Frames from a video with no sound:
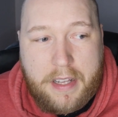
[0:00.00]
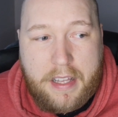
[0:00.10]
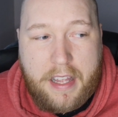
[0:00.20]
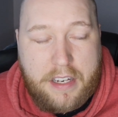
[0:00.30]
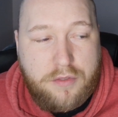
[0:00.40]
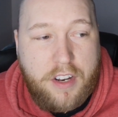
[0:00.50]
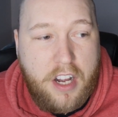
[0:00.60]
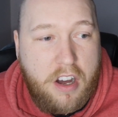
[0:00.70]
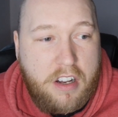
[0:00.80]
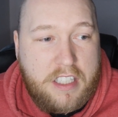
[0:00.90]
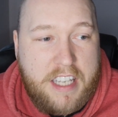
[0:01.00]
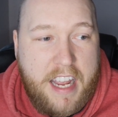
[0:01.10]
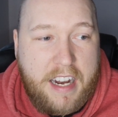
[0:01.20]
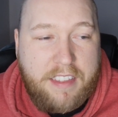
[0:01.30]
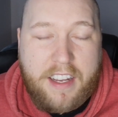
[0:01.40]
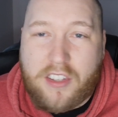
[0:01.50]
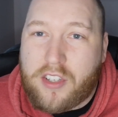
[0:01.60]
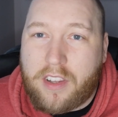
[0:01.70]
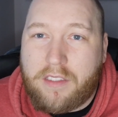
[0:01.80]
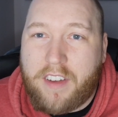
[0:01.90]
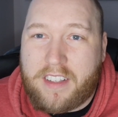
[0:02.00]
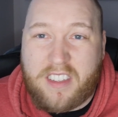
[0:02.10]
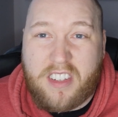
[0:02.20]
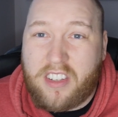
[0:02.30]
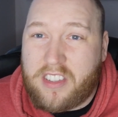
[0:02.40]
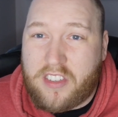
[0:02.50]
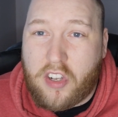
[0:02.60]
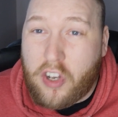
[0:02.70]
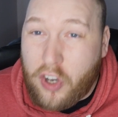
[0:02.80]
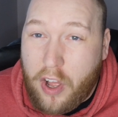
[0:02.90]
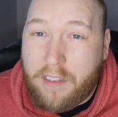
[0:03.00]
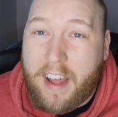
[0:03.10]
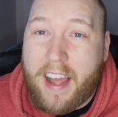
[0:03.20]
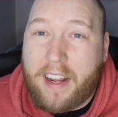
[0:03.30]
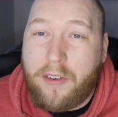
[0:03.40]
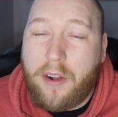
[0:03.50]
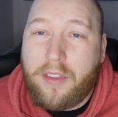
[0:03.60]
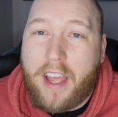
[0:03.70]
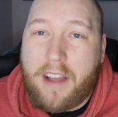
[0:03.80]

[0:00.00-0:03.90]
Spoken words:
And it's really hard to take. And I think as Sunderland fans, there's a lot of anger out there.